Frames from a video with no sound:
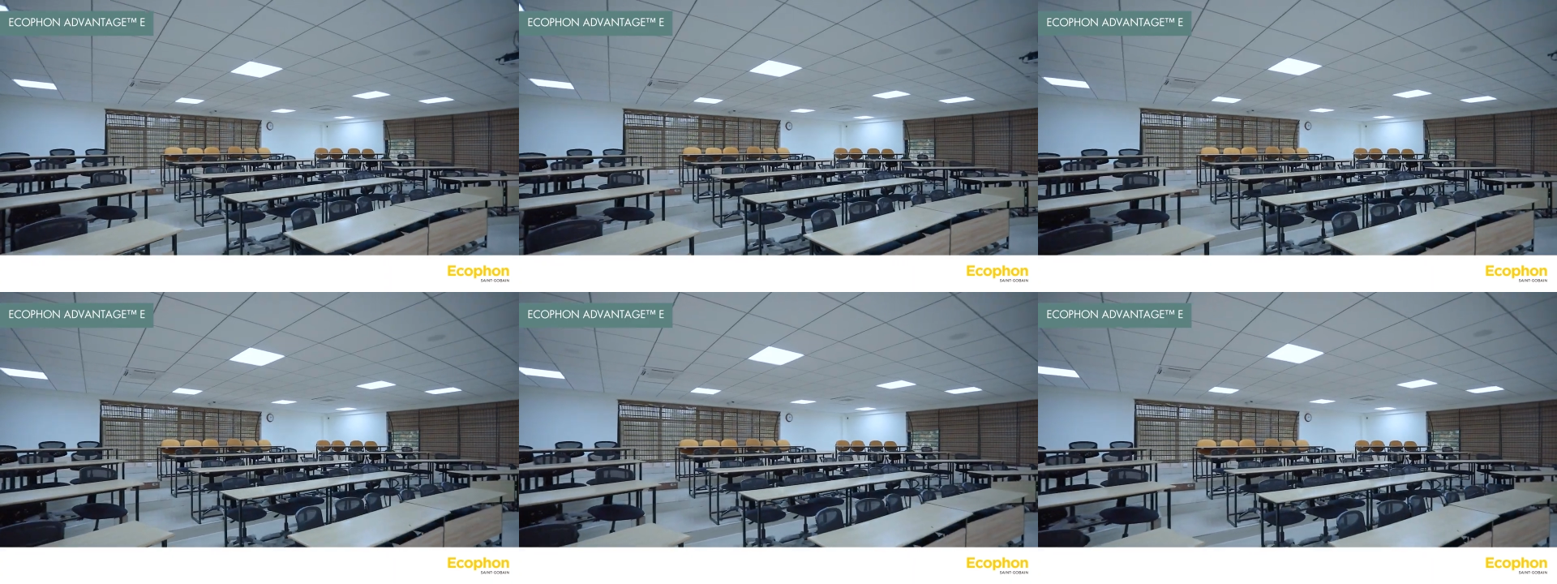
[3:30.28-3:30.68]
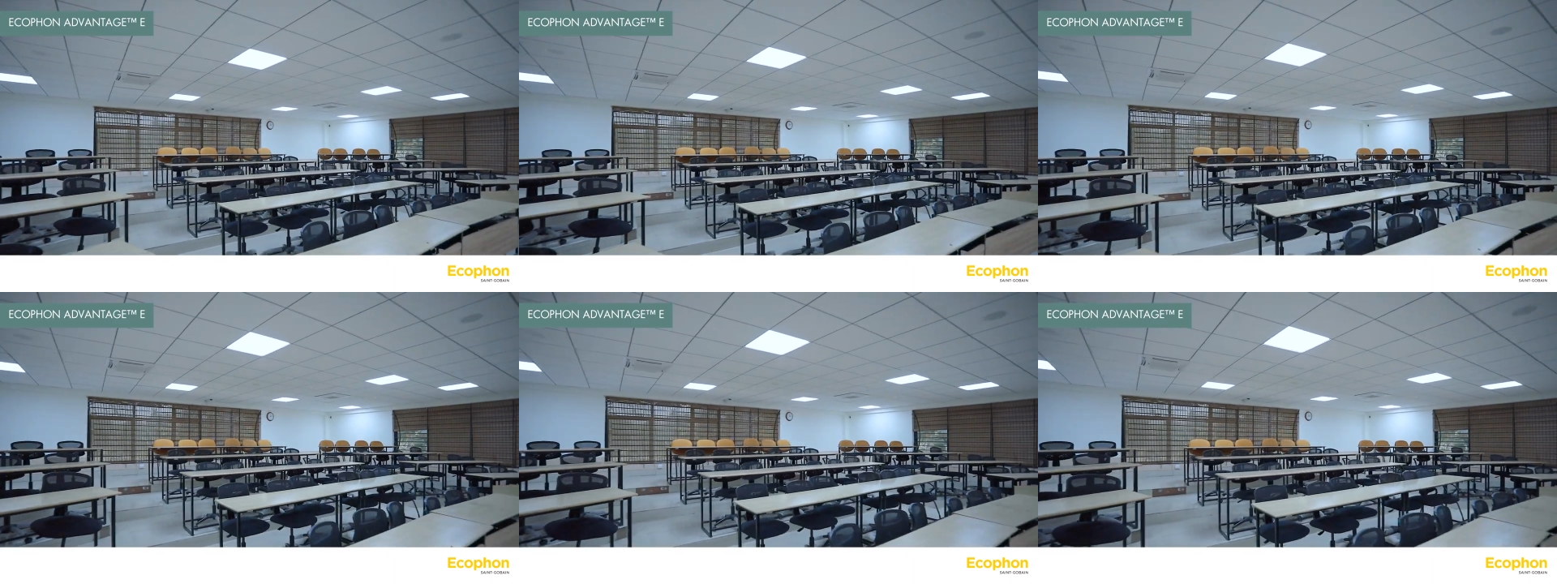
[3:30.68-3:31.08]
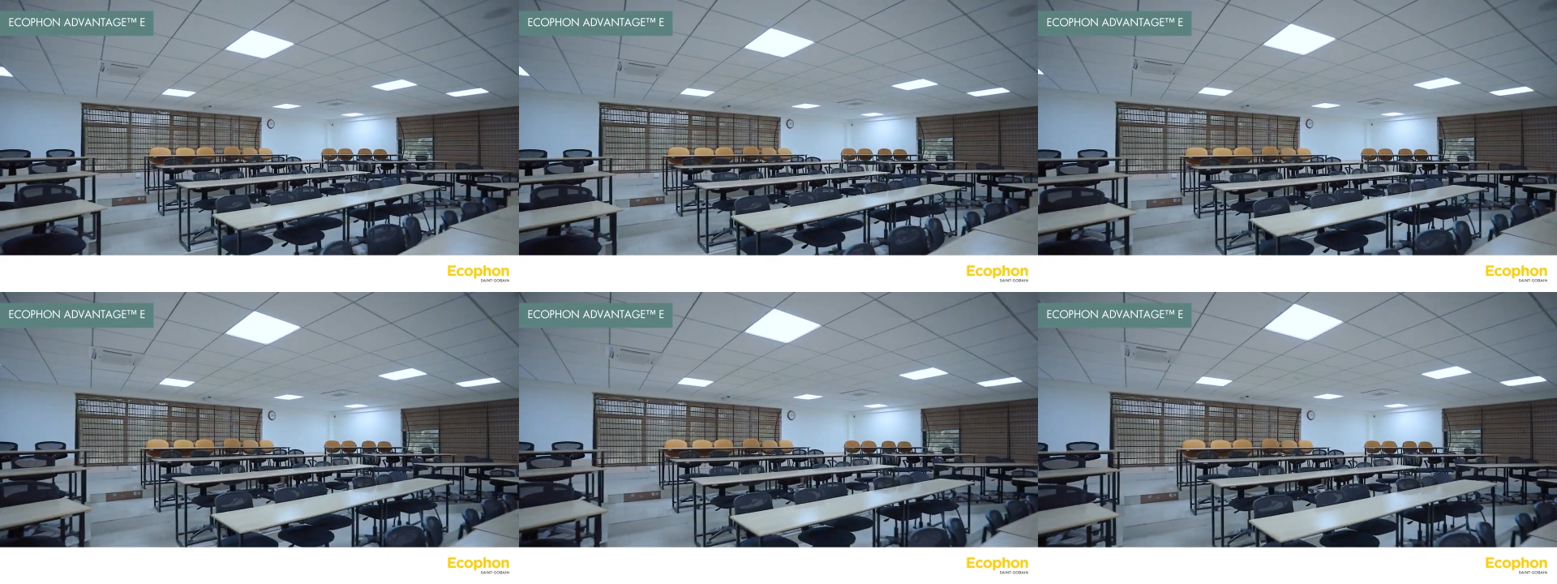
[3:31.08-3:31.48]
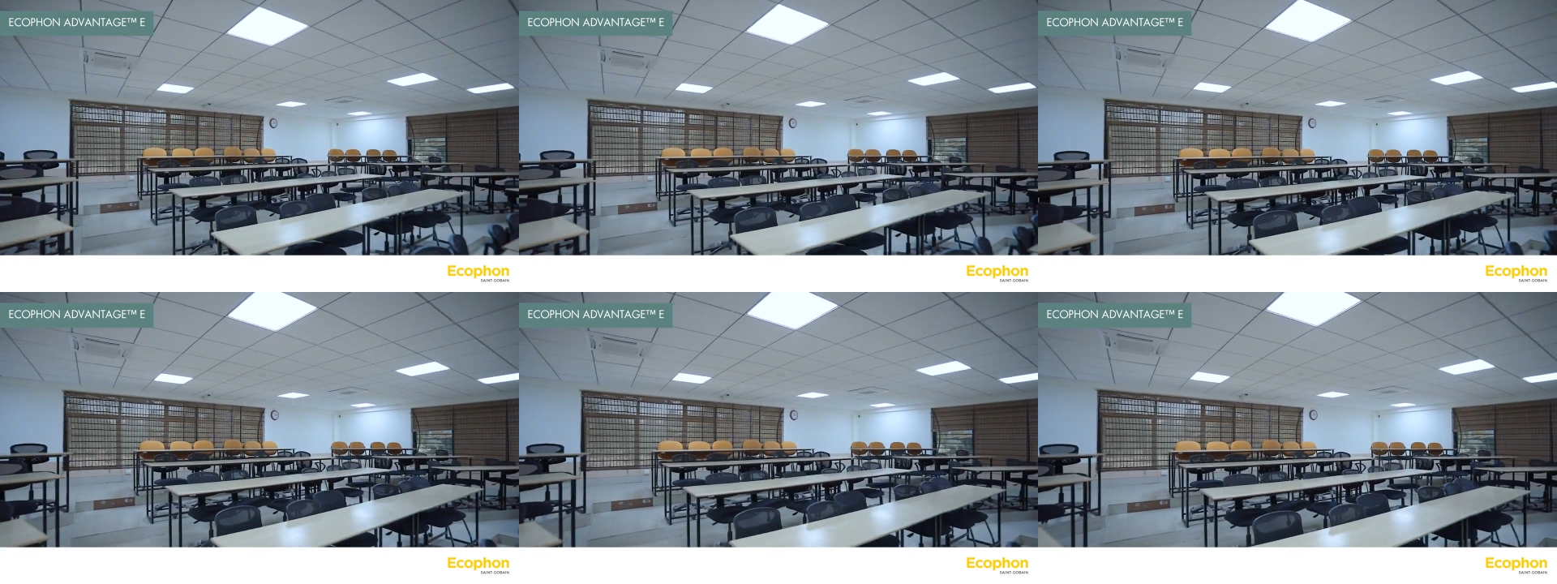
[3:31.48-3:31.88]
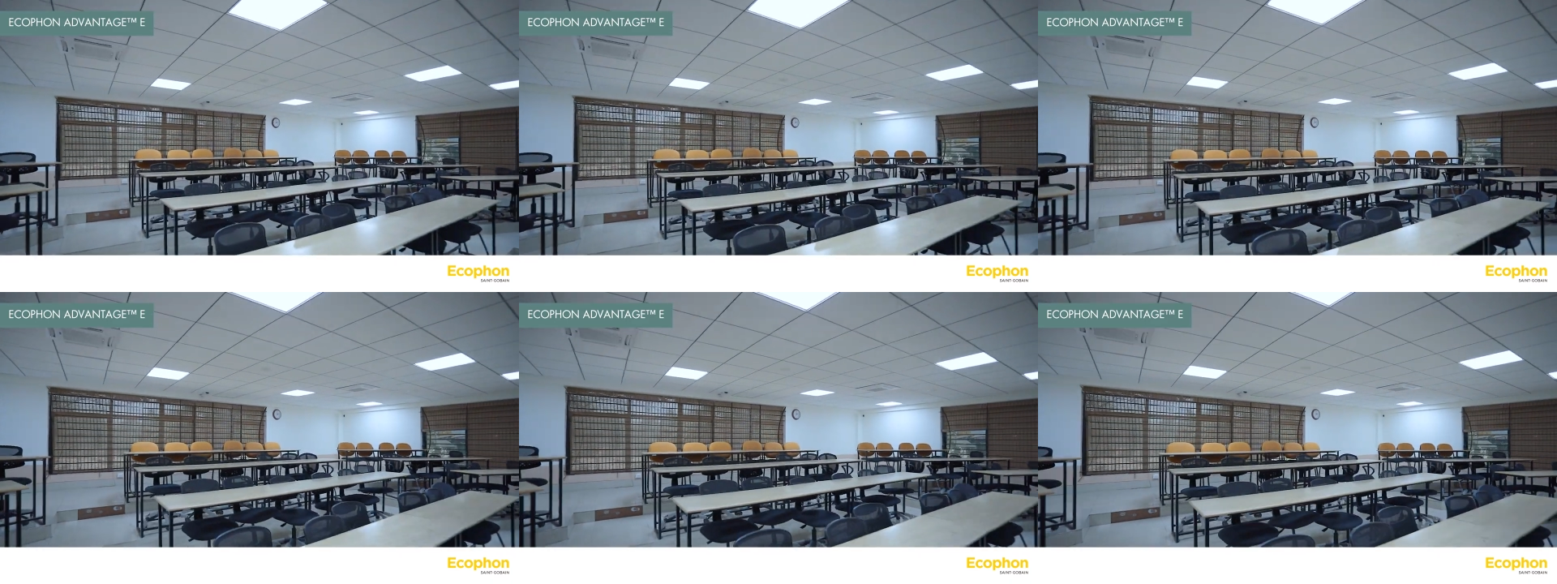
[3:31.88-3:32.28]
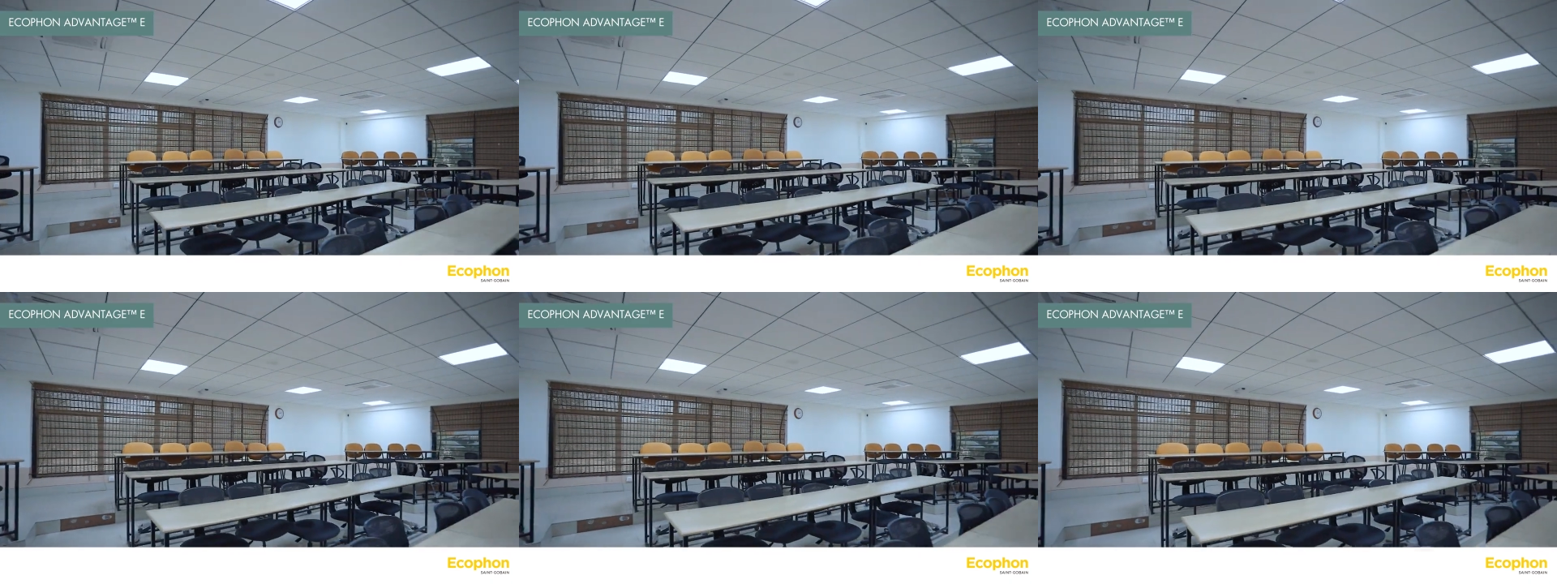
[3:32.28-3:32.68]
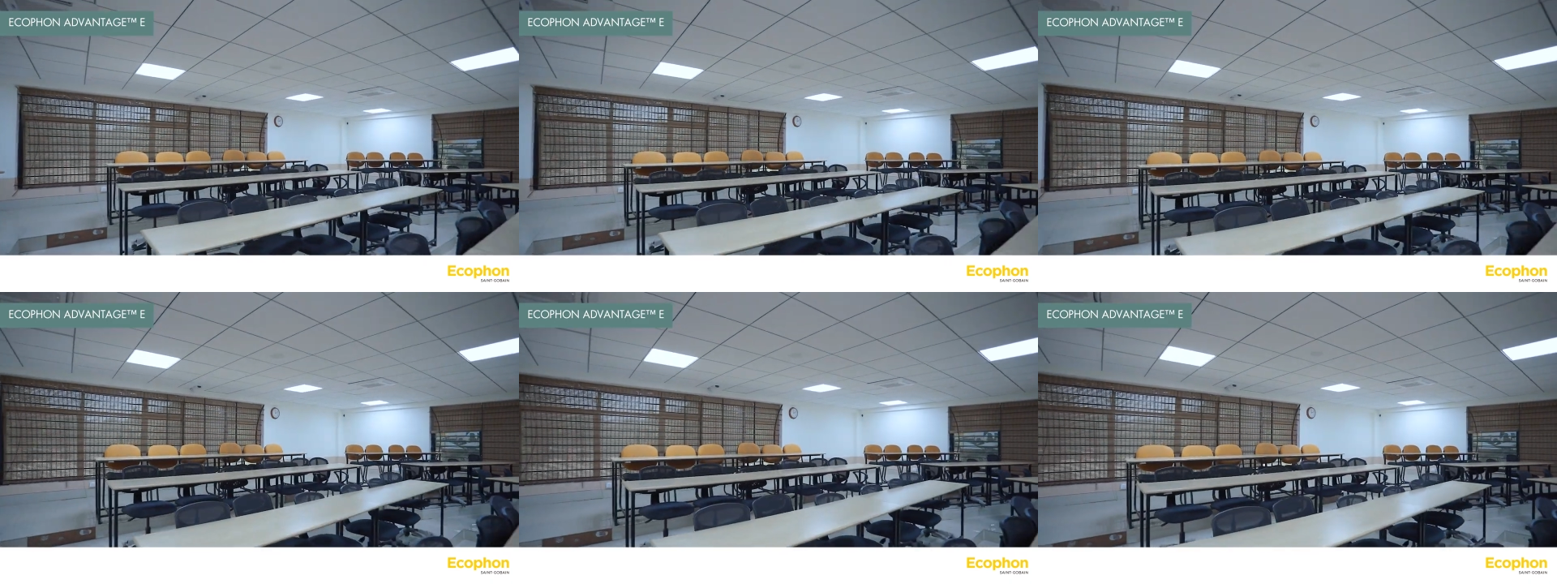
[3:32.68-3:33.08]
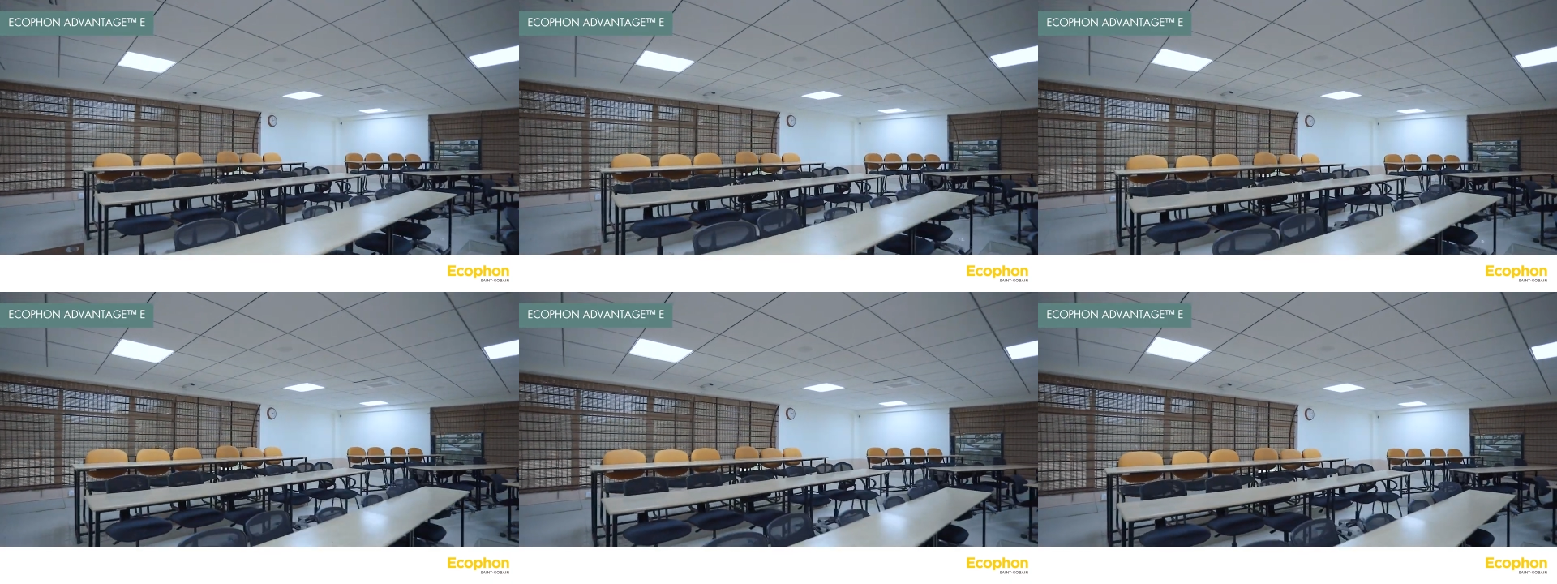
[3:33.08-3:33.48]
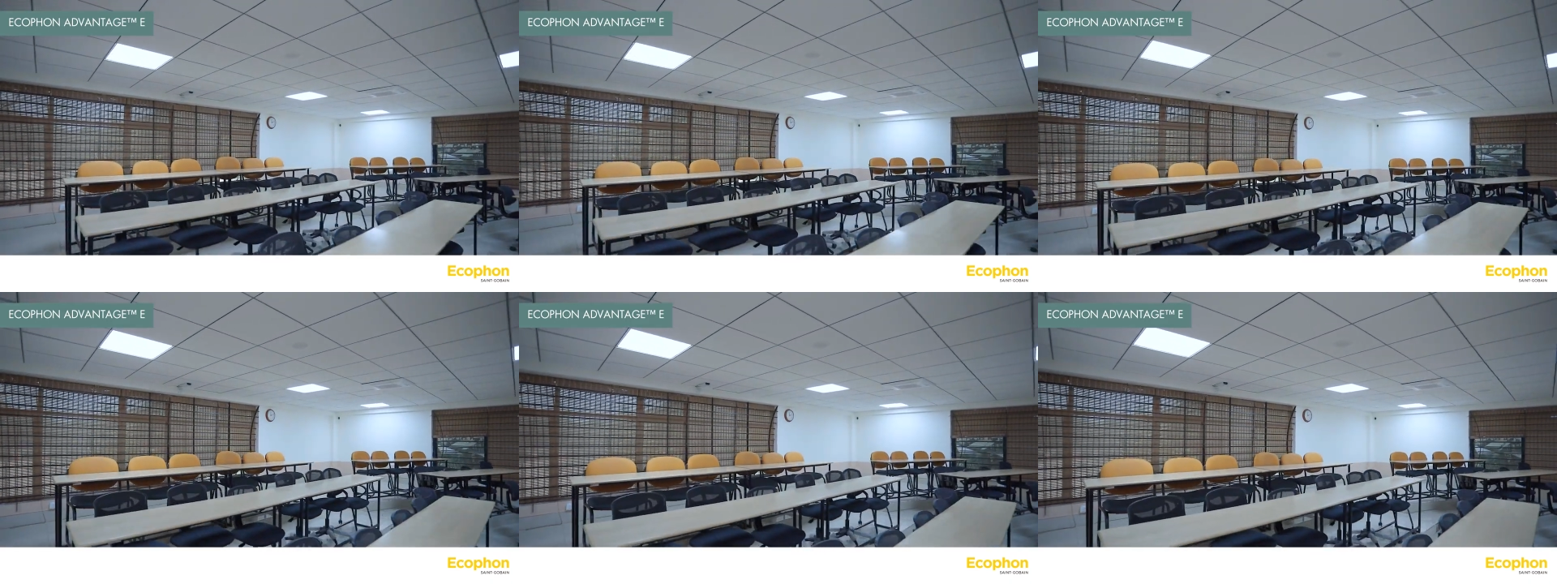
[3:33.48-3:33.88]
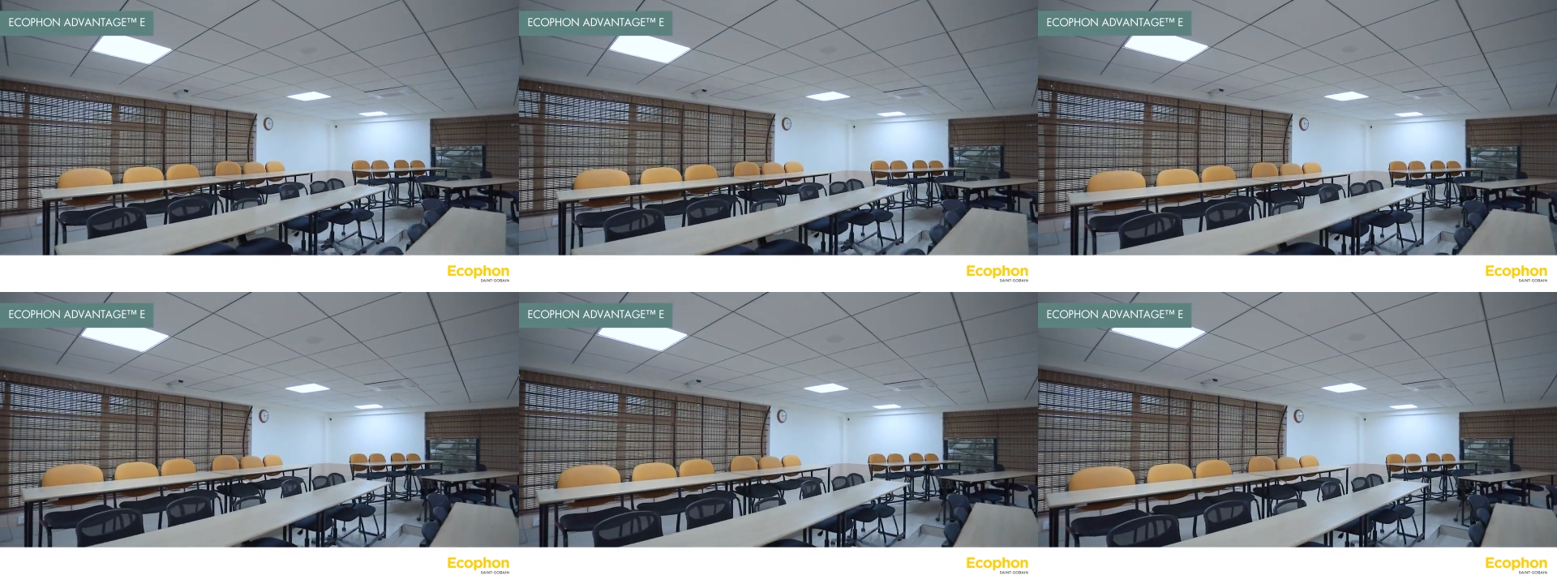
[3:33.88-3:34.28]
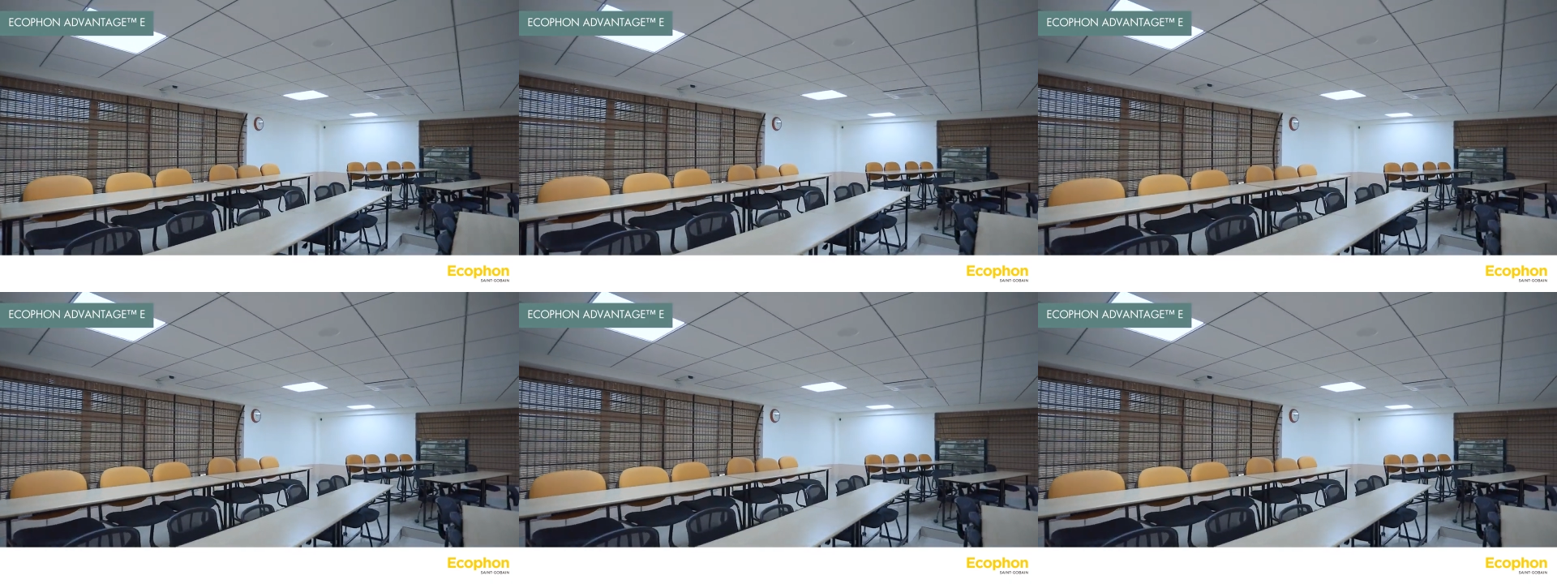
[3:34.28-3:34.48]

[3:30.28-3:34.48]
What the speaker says: (no speaker visible)